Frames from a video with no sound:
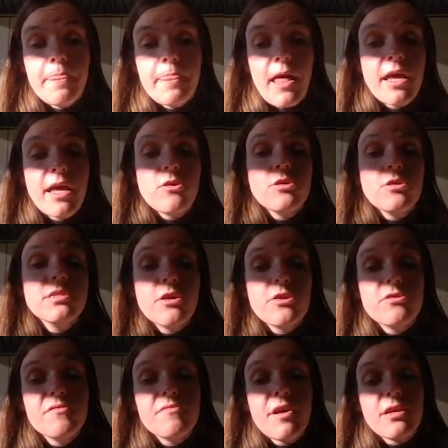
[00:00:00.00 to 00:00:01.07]
And all the
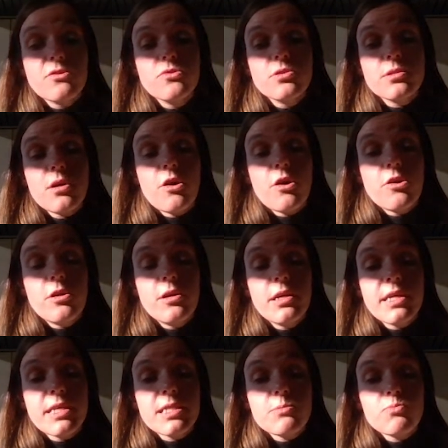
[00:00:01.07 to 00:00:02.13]
other values are
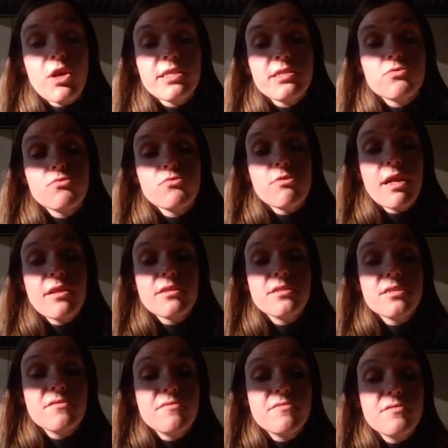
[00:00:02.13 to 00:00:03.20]
expressed
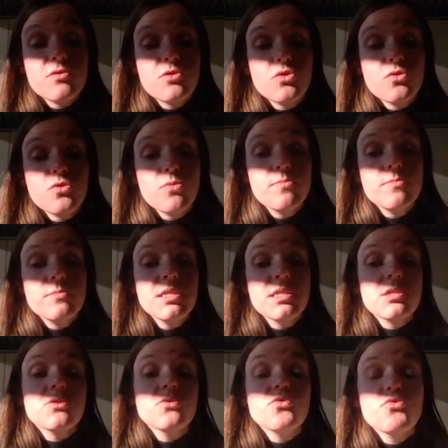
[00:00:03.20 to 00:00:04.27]
relative to
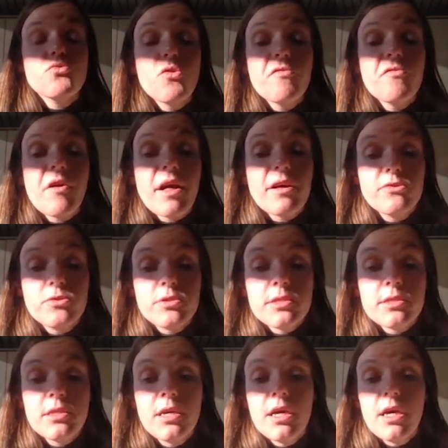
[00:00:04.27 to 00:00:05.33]
these control
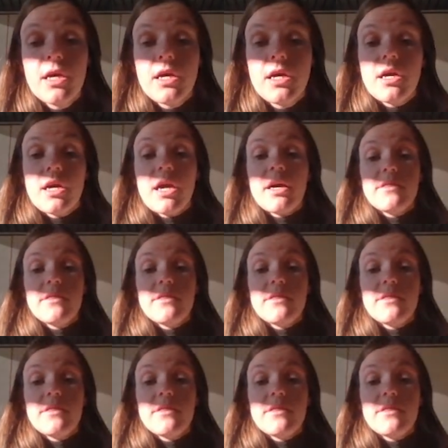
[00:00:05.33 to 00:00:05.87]
values. And